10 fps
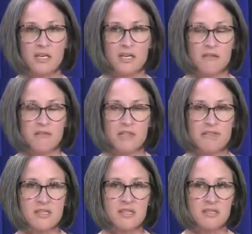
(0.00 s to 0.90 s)

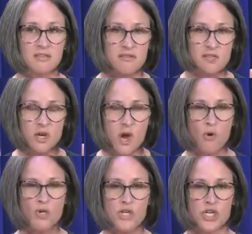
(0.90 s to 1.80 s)
This
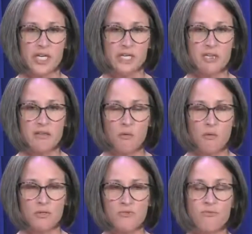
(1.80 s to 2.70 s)
notion that
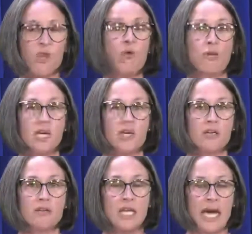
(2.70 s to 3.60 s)
was
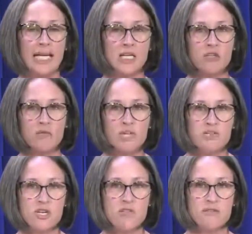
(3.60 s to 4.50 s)
floated that you can
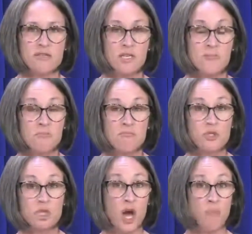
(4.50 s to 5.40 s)
just
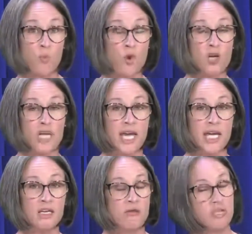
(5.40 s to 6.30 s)
stop
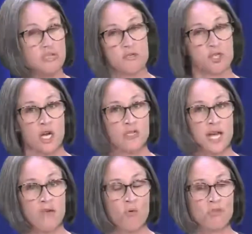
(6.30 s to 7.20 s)
working and you can just shut
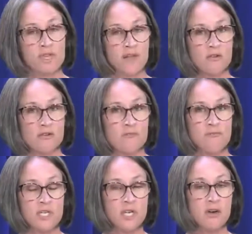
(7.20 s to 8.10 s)
down whole sectors
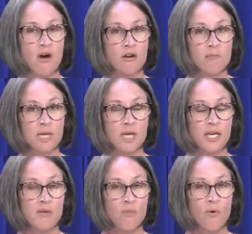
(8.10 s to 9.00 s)
of the economy
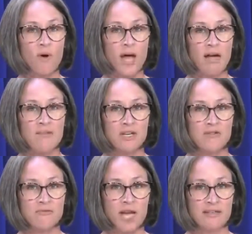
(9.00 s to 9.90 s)
and it won't have an
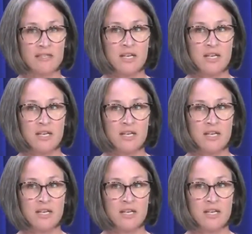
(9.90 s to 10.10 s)
effect.